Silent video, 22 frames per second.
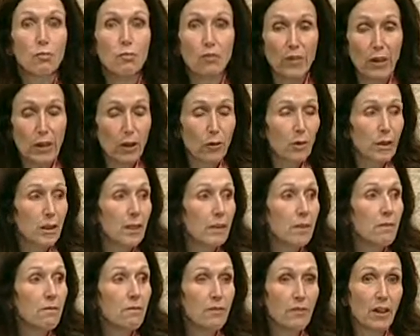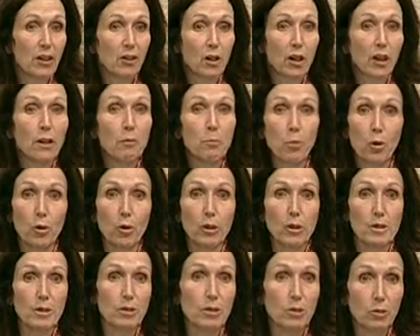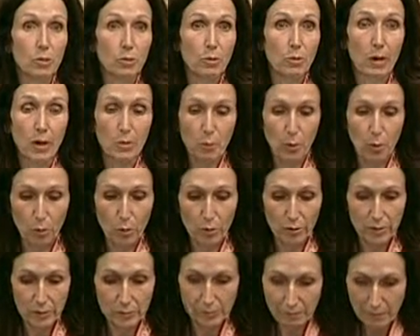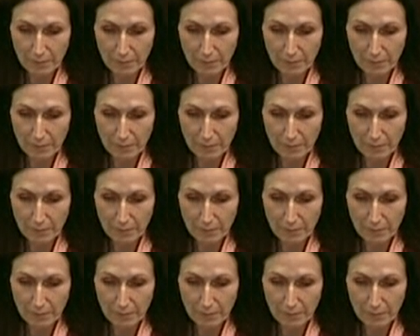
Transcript: Very, very important to uphold.